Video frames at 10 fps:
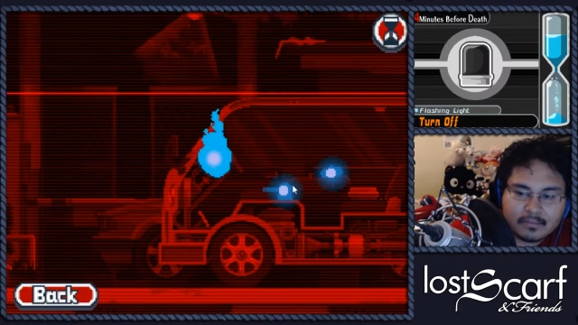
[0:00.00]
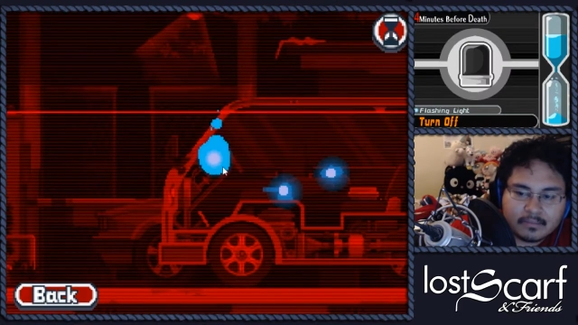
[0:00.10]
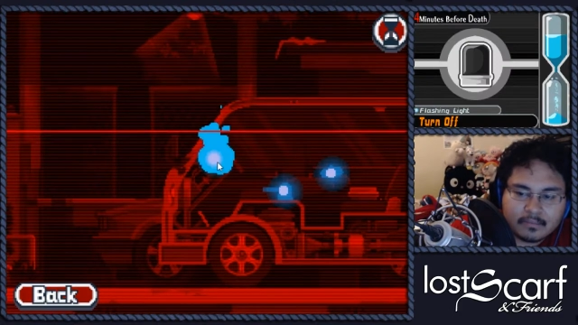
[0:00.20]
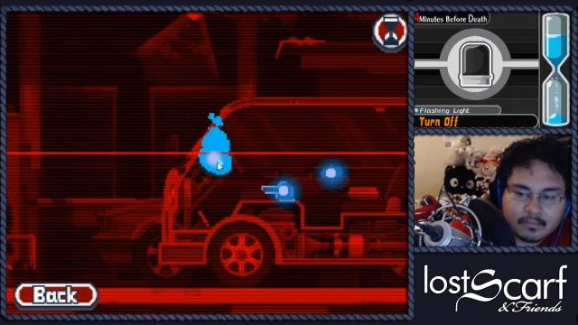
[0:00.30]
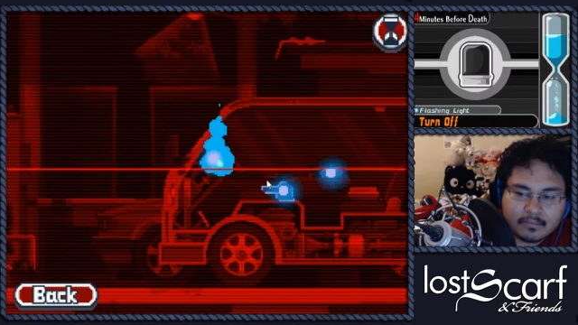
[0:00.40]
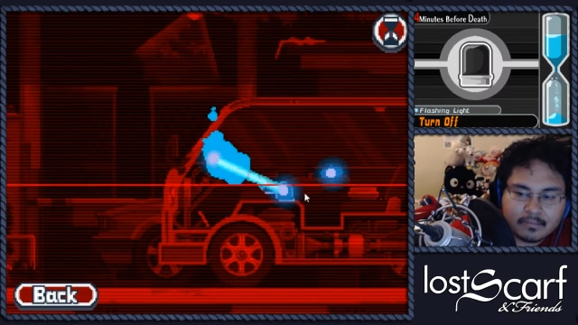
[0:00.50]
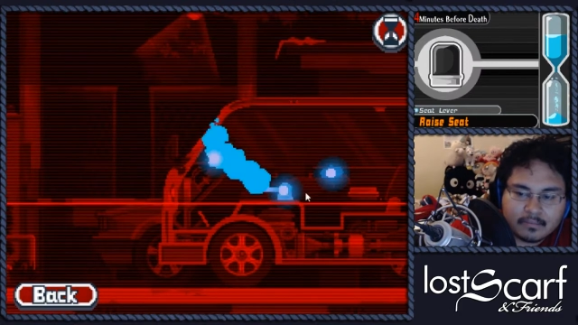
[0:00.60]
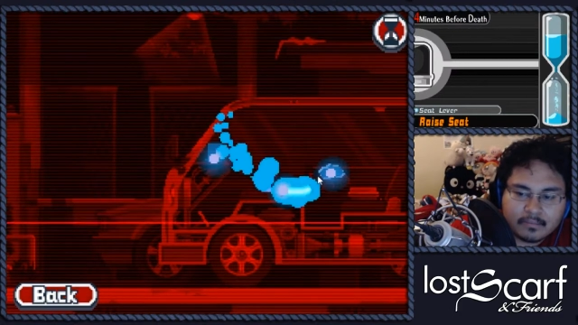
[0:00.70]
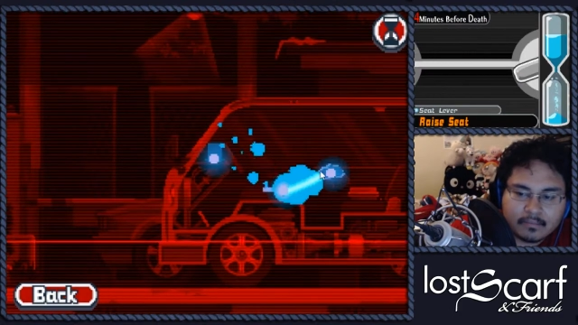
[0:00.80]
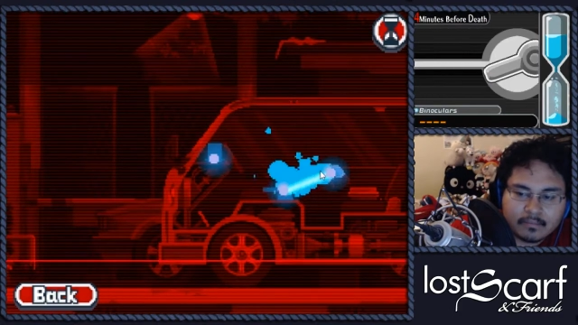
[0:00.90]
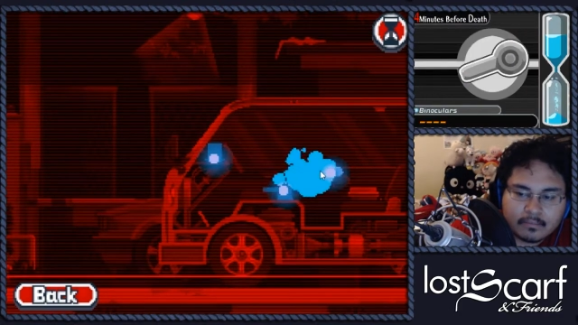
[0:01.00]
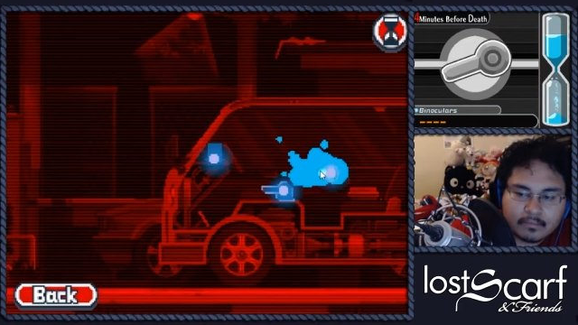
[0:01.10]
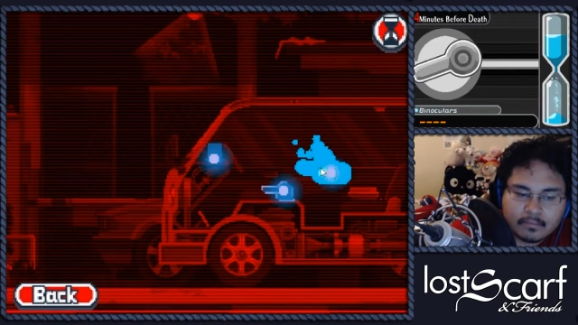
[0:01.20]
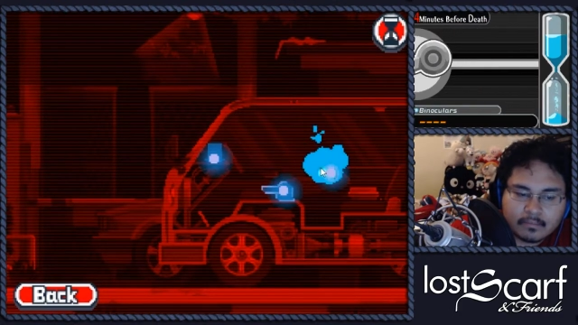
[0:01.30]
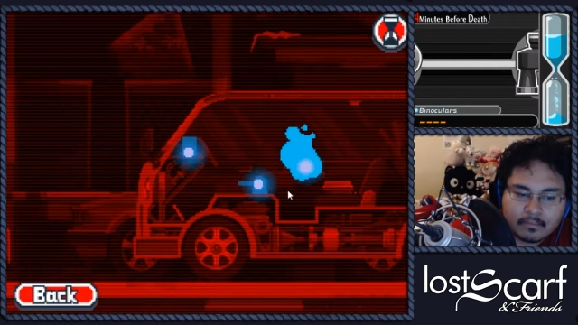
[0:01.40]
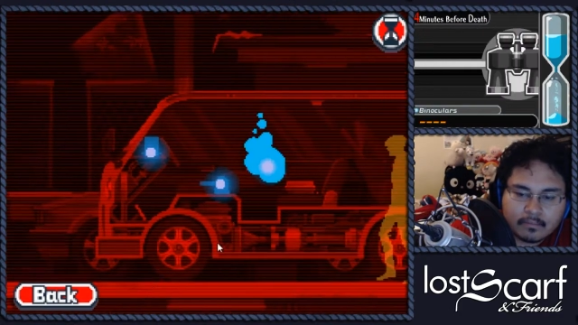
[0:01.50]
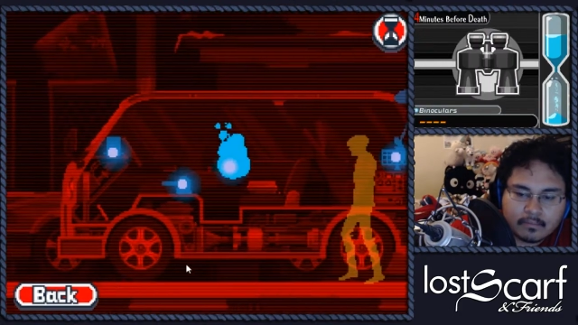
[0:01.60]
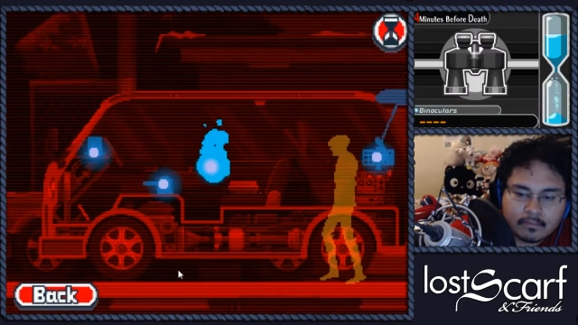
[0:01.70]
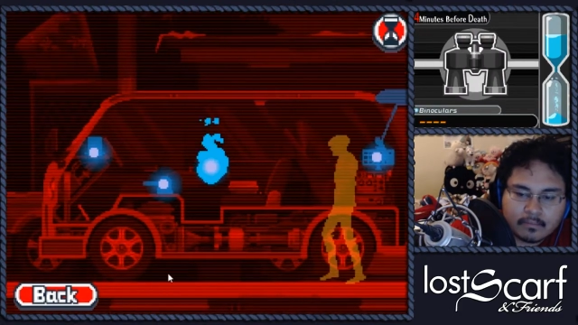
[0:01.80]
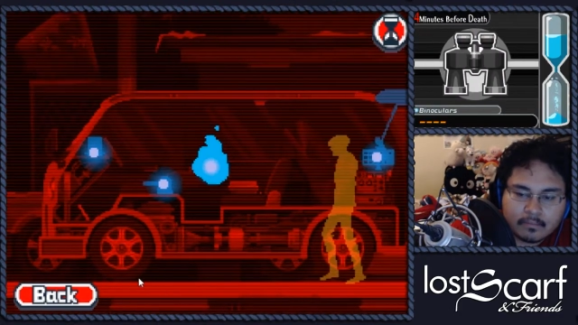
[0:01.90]

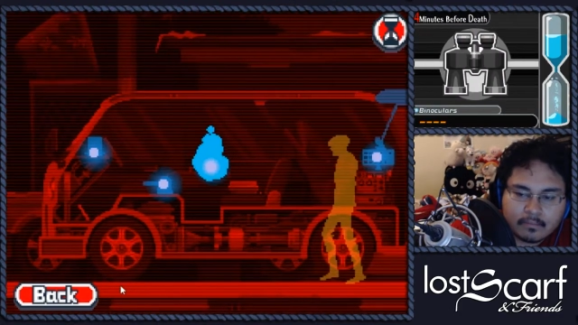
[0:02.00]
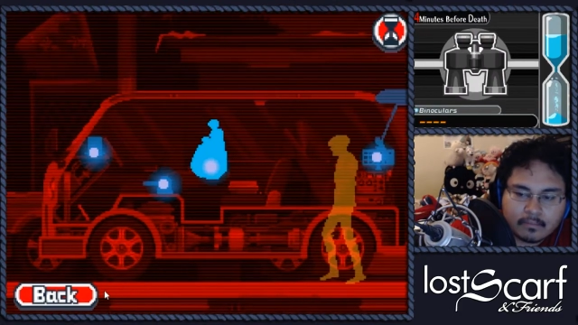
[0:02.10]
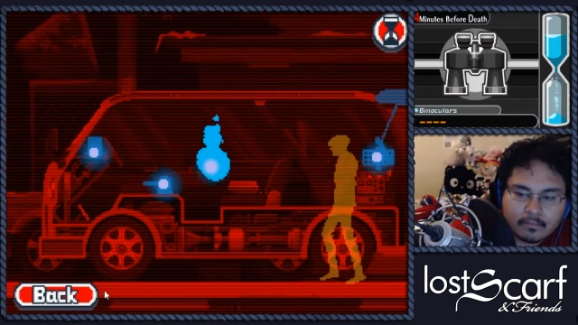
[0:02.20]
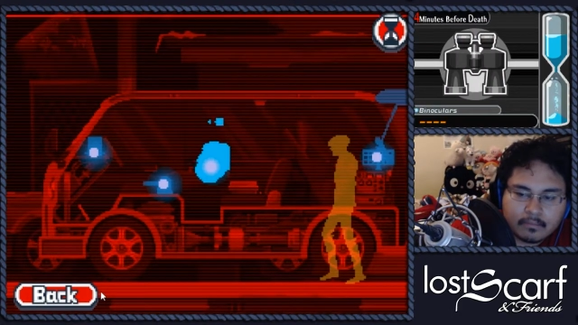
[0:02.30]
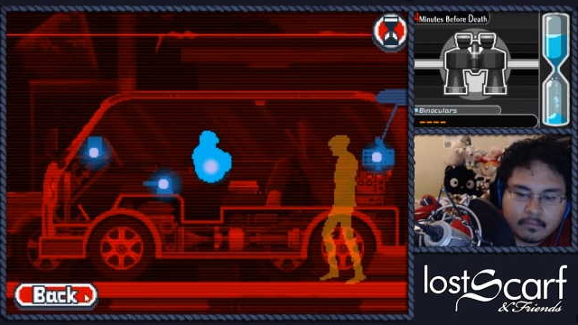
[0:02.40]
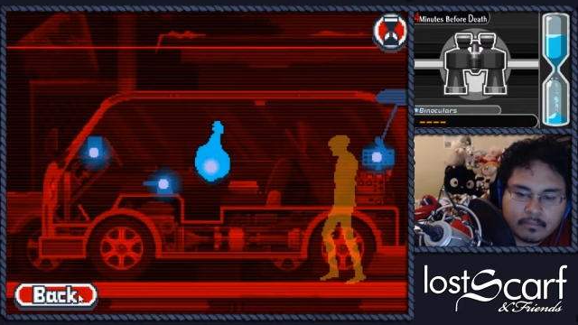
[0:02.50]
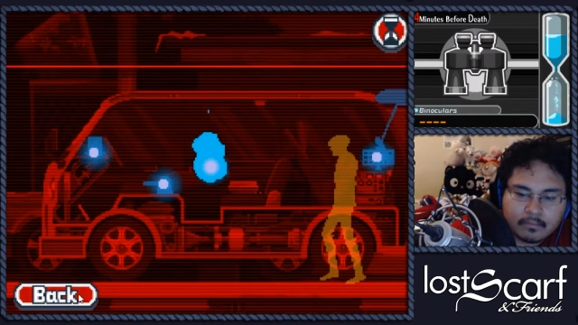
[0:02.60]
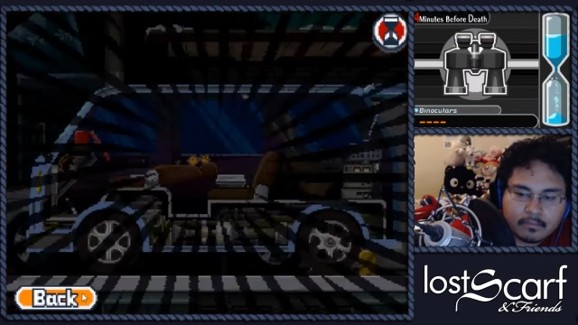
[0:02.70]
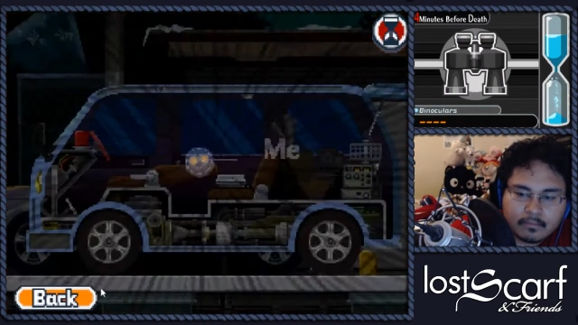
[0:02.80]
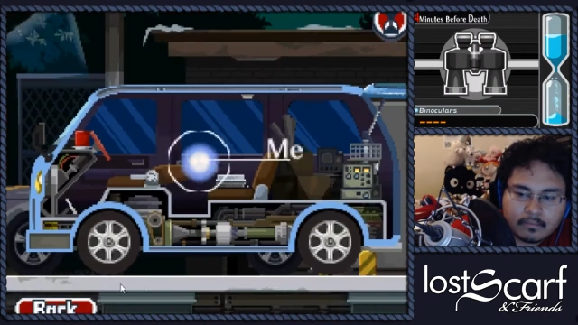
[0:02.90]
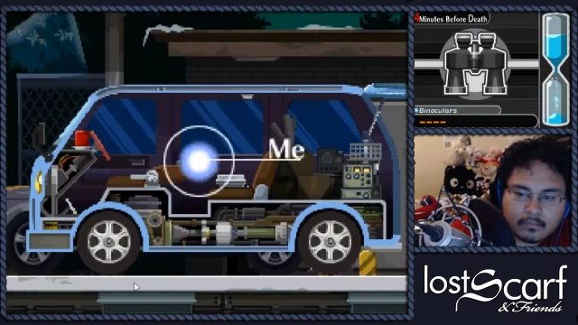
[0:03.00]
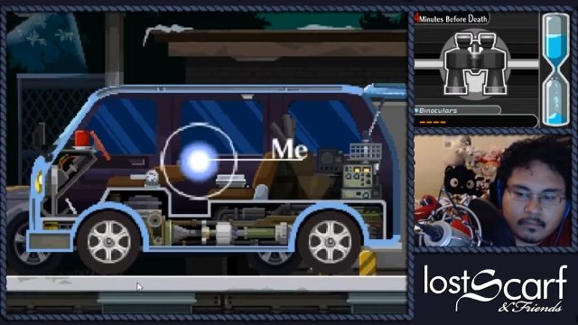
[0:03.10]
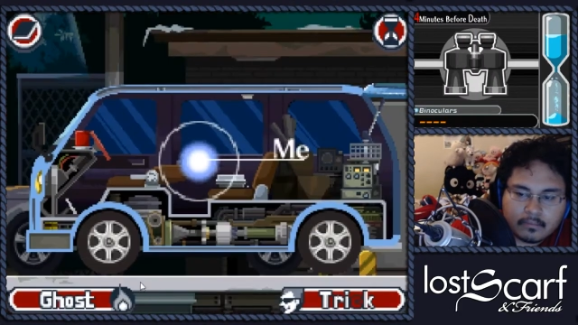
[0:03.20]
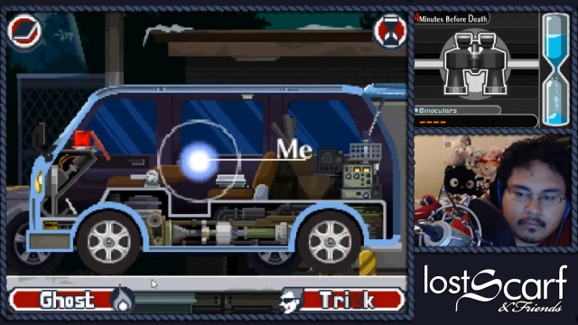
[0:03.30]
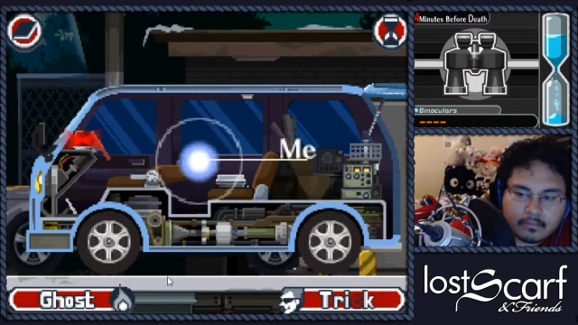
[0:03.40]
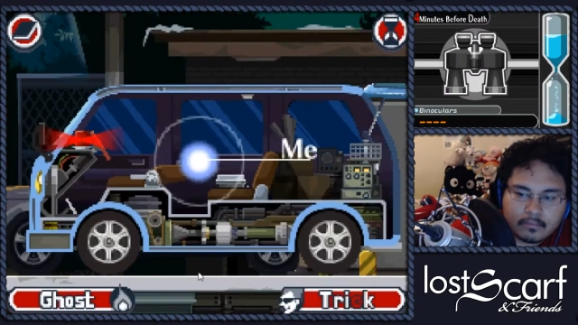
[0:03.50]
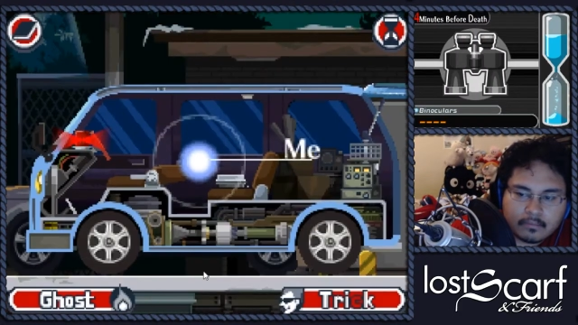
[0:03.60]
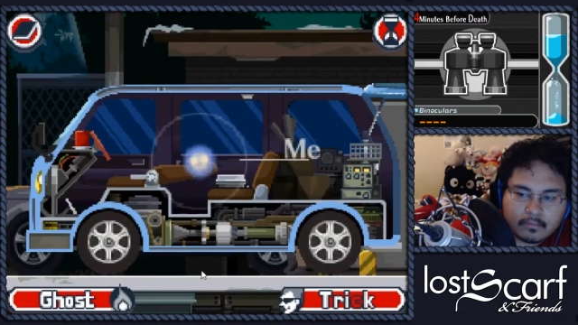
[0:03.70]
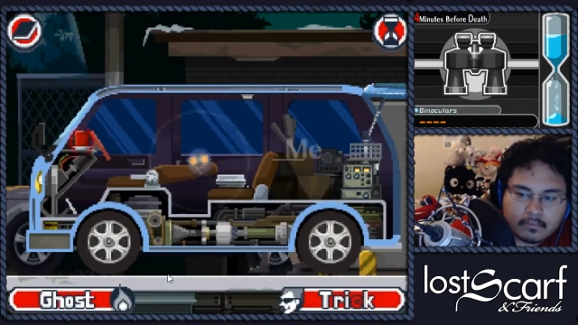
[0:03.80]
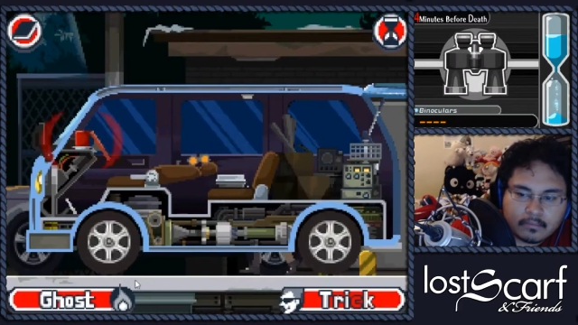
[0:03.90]

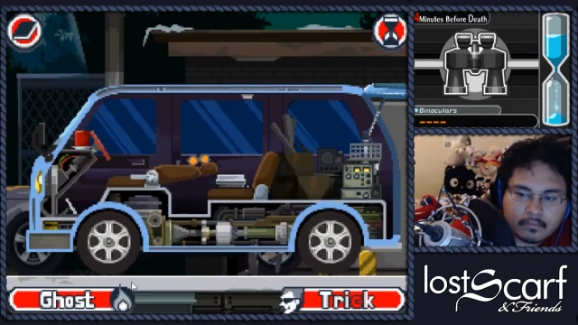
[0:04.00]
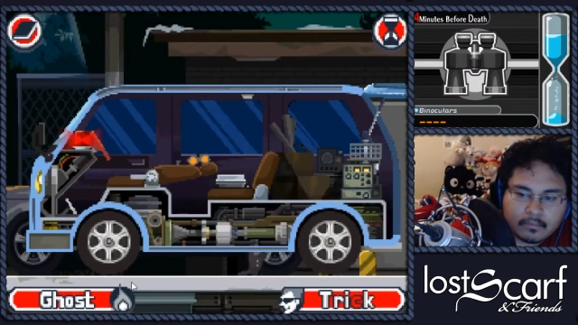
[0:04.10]
(no one is talking)